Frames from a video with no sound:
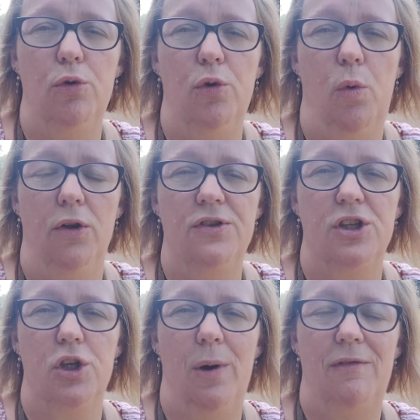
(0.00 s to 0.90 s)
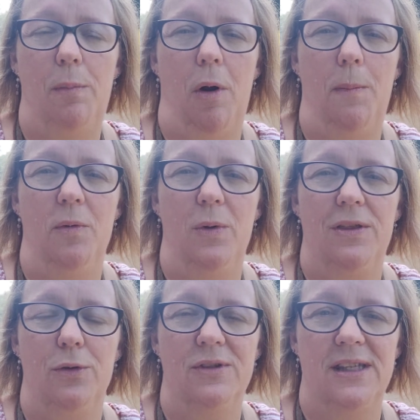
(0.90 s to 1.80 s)
the ones that you have a problem
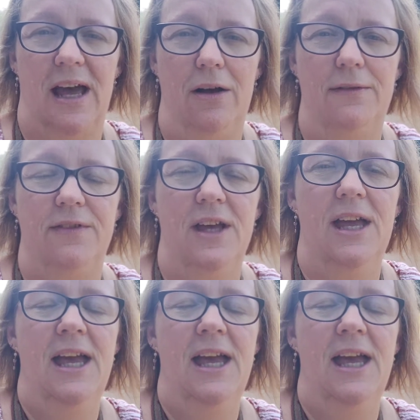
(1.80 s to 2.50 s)
with yourself.